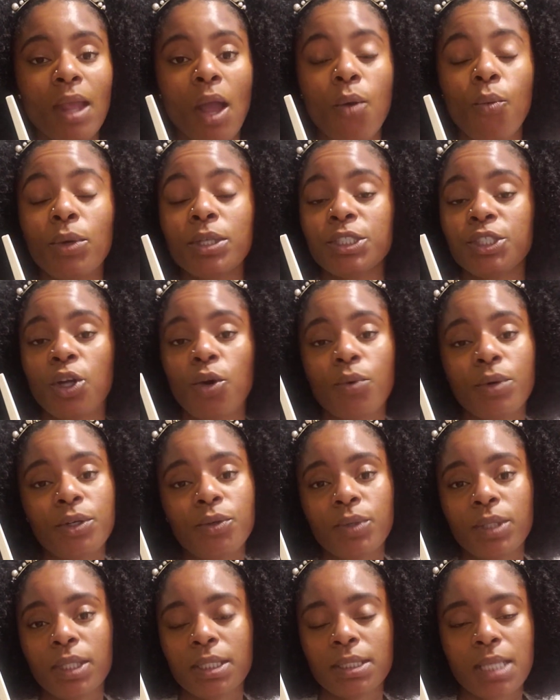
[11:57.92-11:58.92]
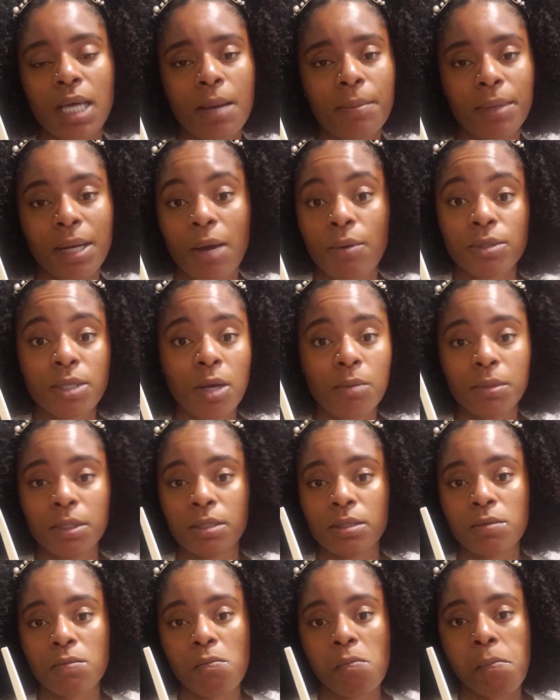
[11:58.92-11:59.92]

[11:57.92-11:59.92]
which no one knew at the time, but I was homeless.